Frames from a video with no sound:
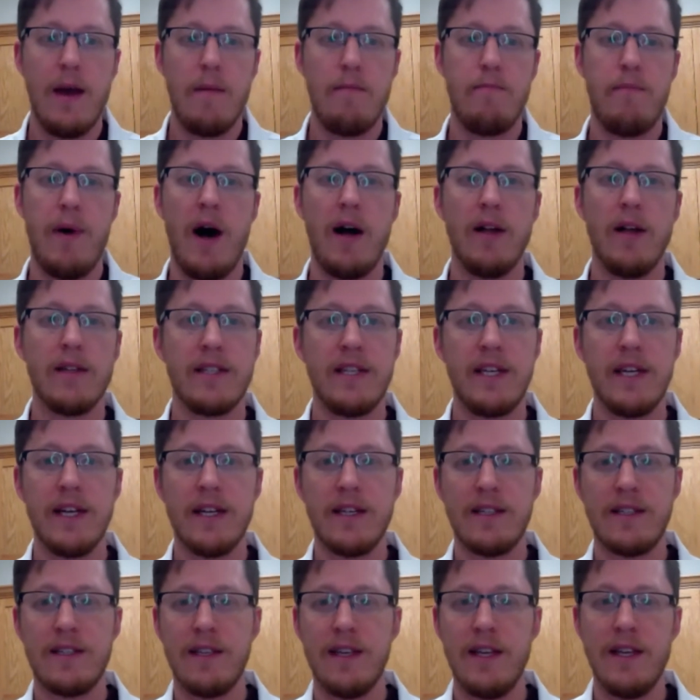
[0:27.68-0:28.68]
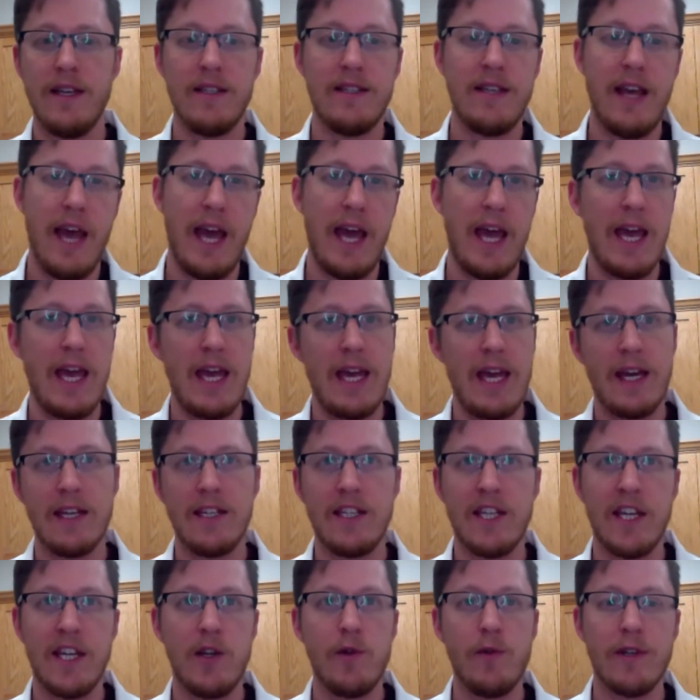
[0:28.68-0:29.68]
politics is a
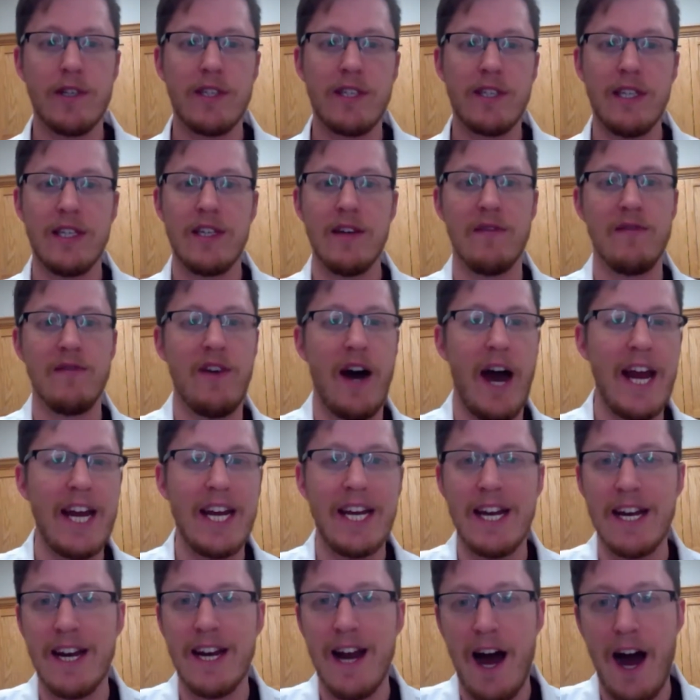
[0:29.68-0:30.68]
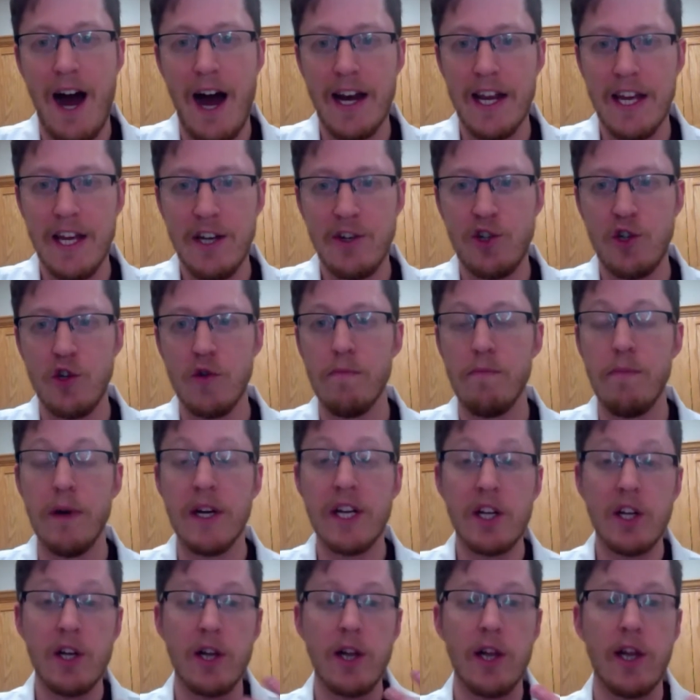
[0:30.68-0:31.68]
continuously divided and hot issue,
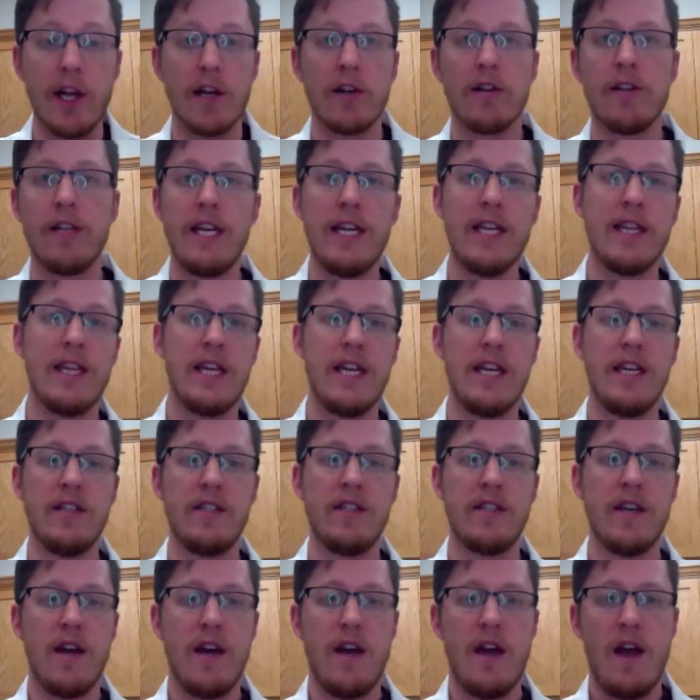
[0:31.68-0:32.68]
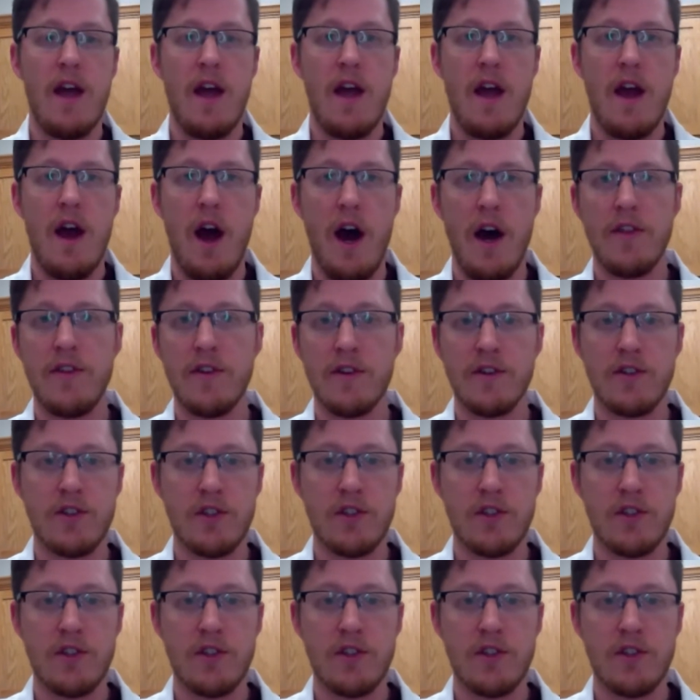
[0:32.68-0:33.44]
but clearly these and other